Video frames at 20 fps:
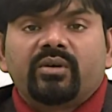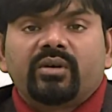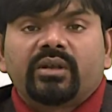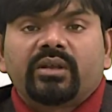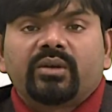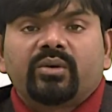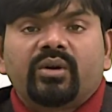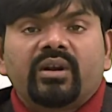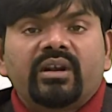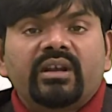
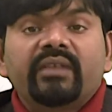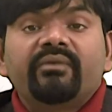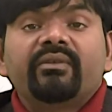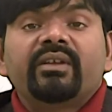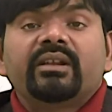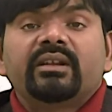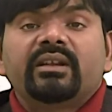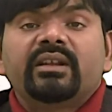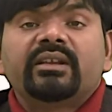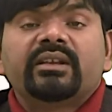okay, or
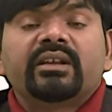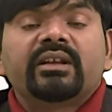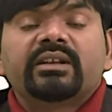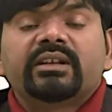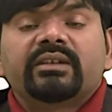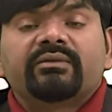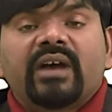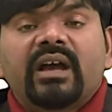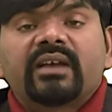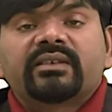linking
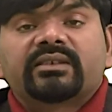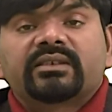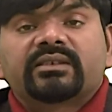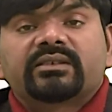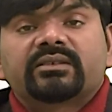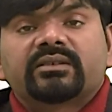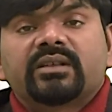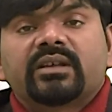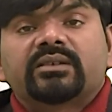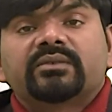
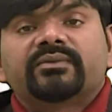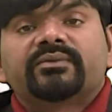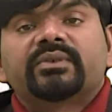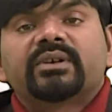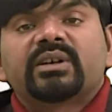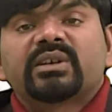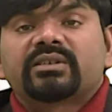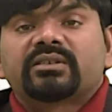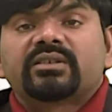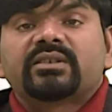devices like
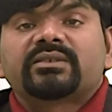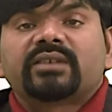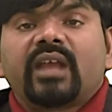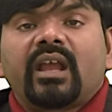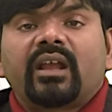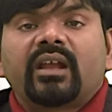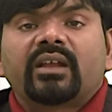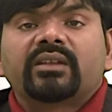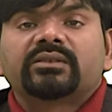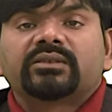first,
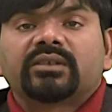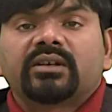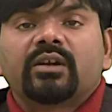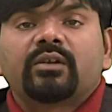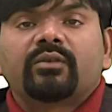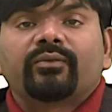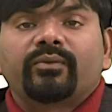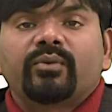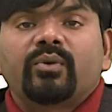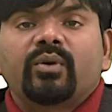second,
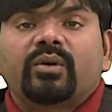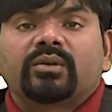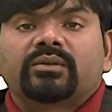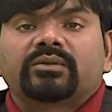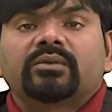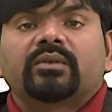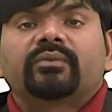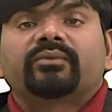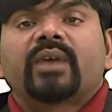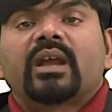third, fourth,
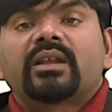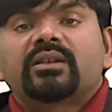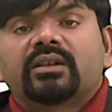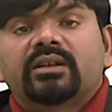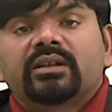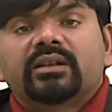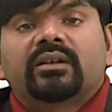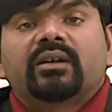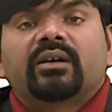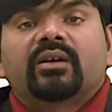
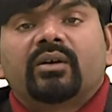finally.